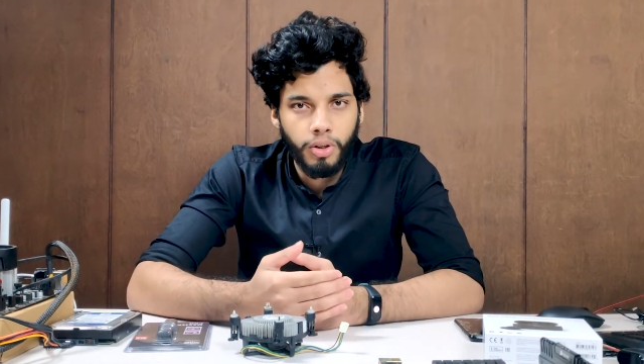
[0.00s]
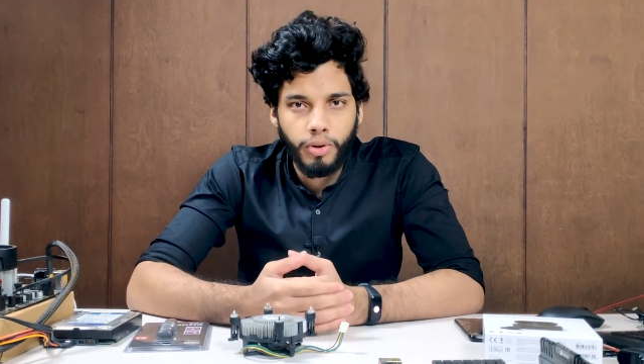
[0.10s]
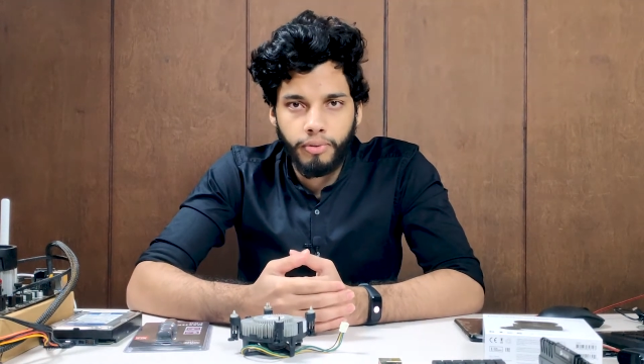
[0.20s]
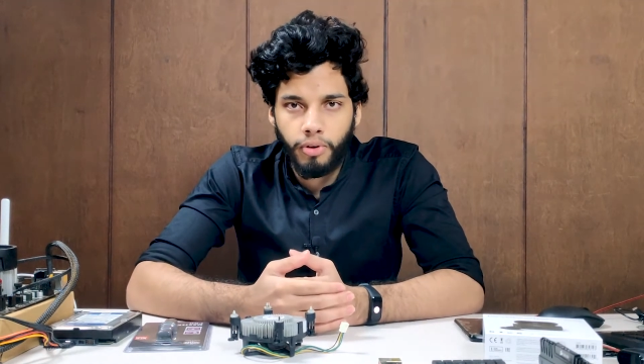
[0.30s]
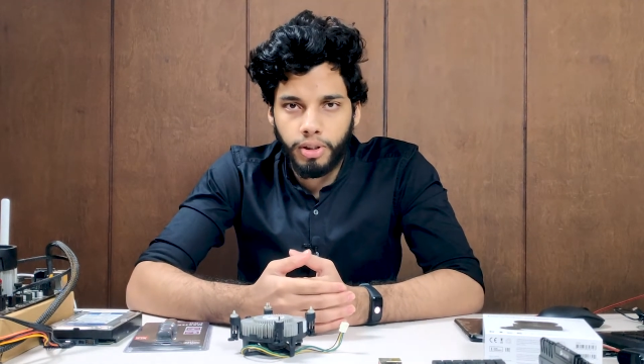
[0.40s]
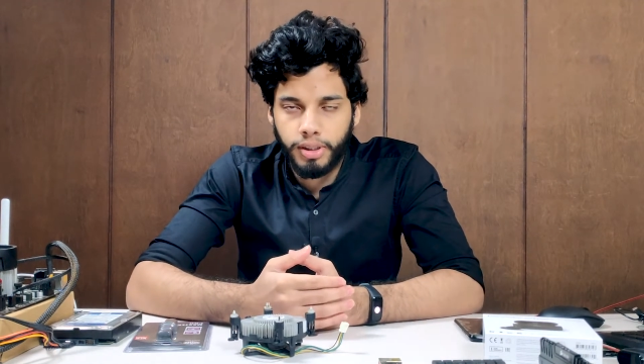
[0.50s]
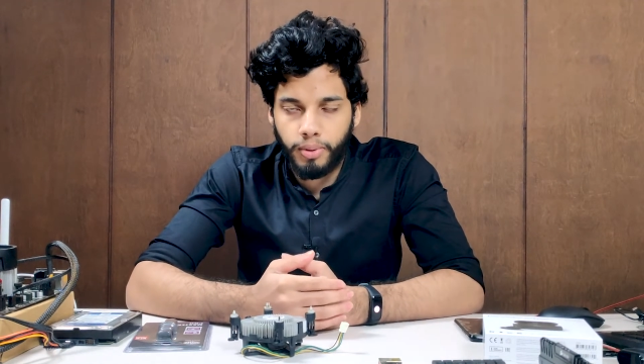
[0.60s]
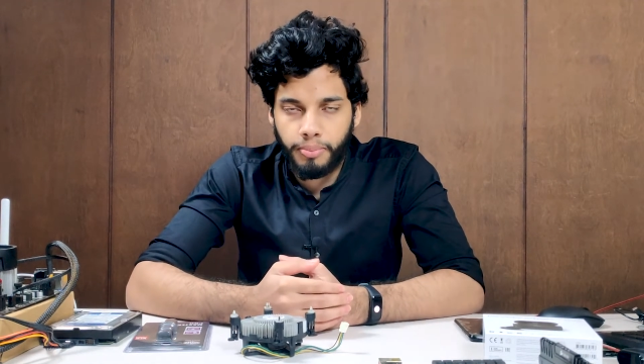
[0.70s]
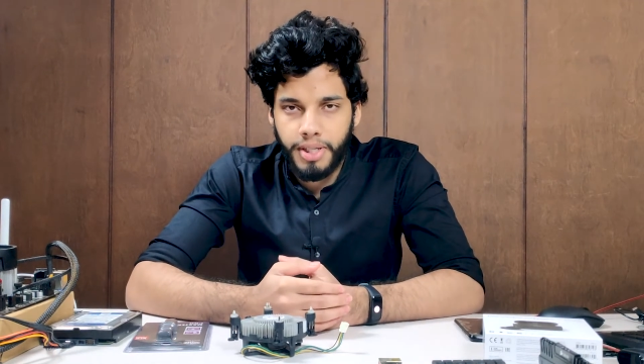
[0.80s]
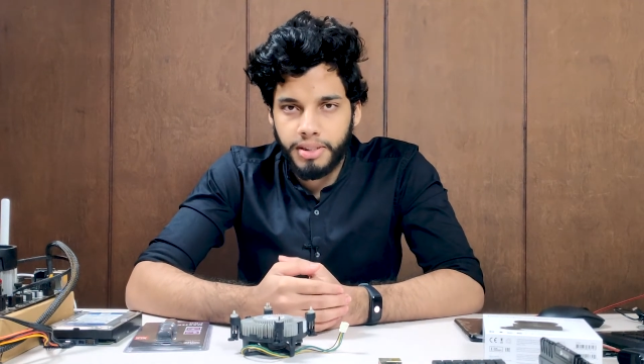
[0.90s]
looking for
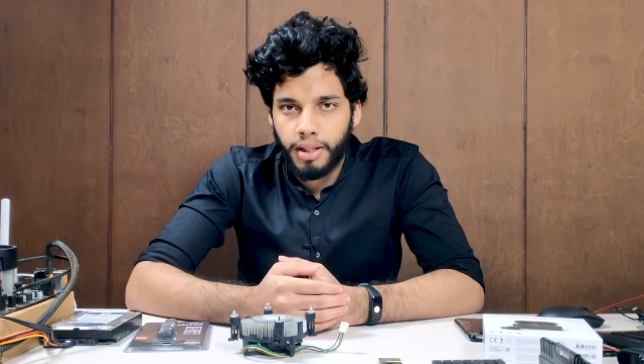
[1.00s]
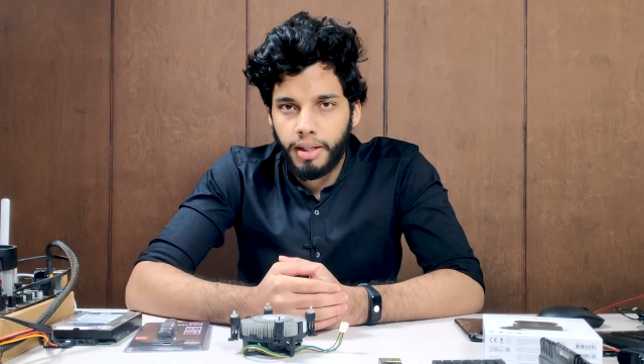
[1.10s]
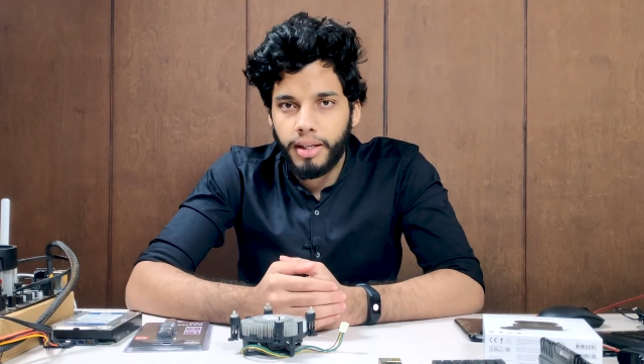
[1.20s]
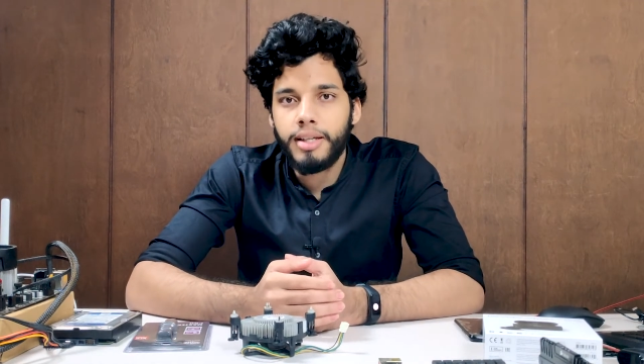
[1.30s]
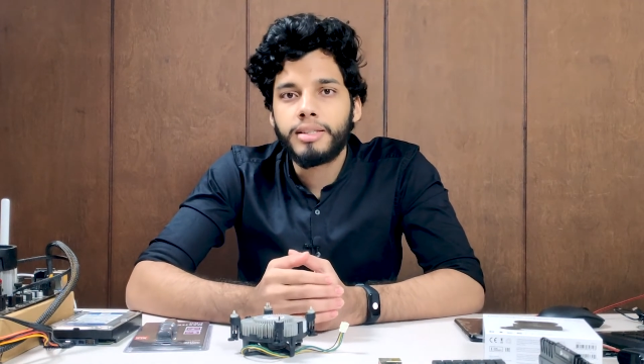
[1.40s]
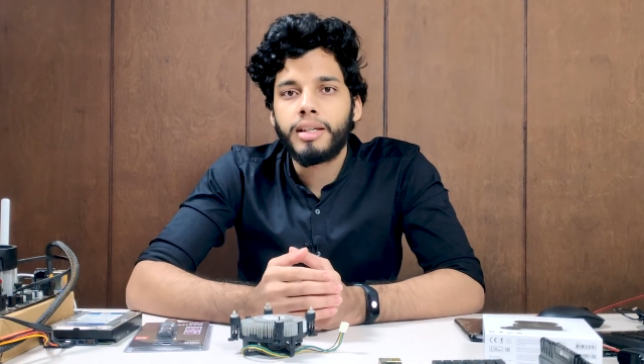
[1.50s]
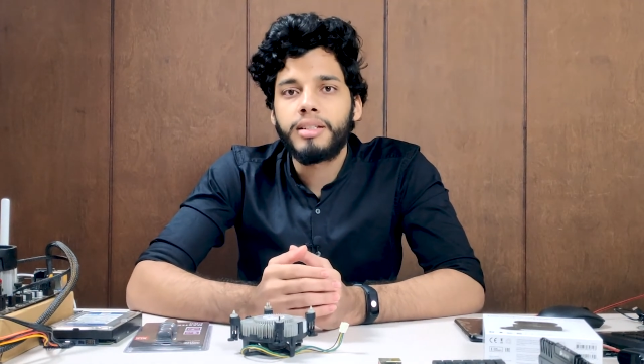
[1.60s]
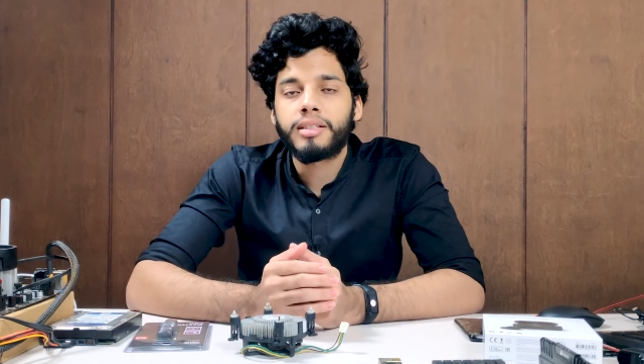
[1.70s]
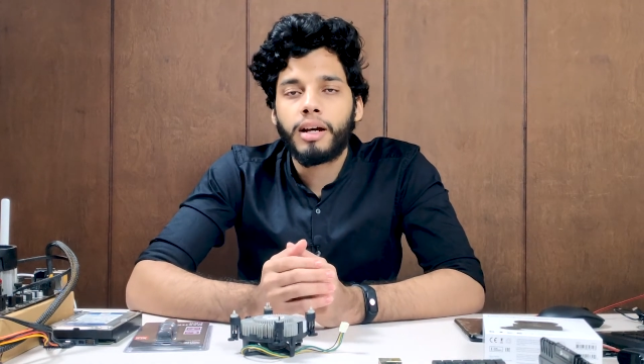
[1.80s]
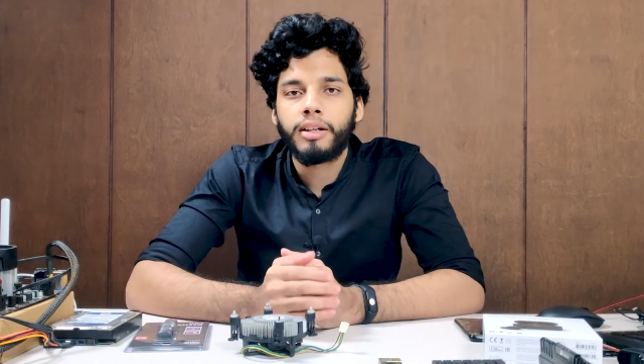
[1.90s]
thermal paste is
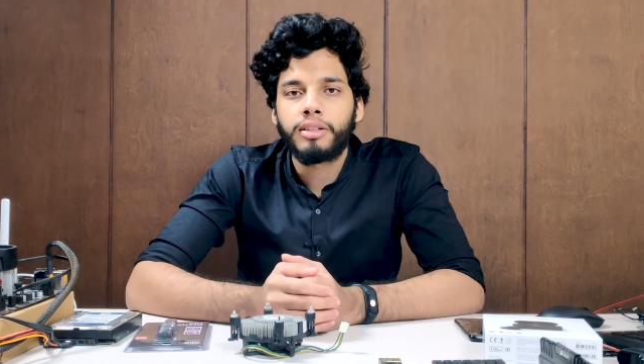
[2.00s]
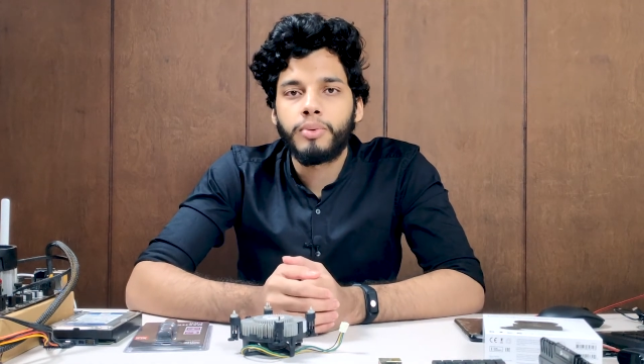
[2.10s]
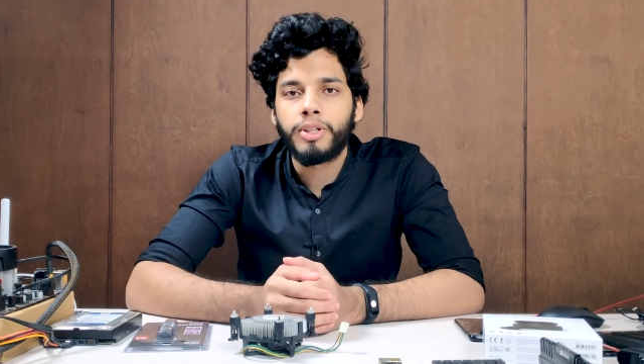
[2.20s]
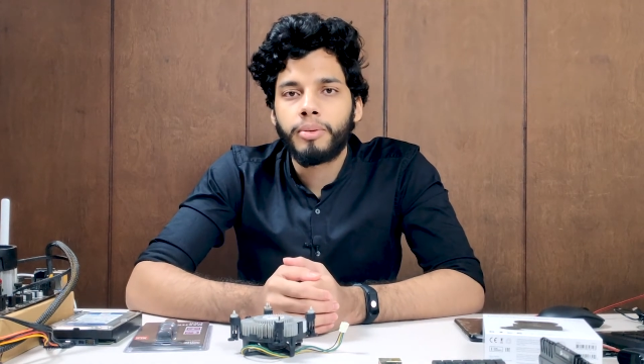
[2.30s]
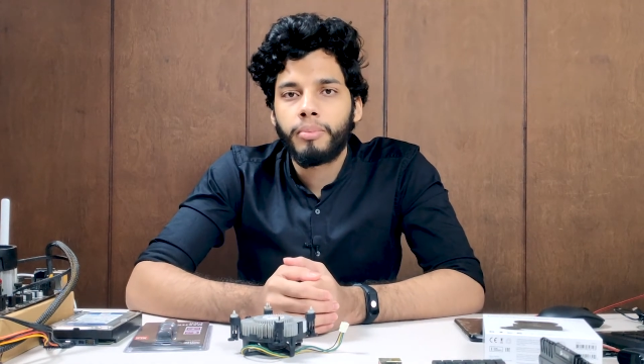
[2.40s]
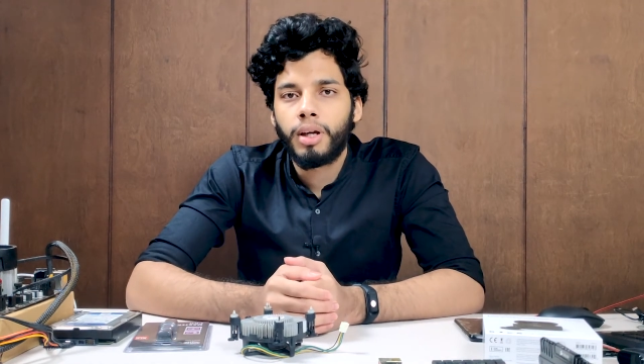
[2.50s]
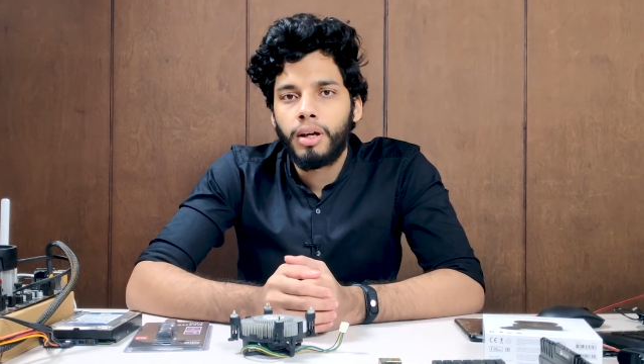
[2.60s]
its conductivity.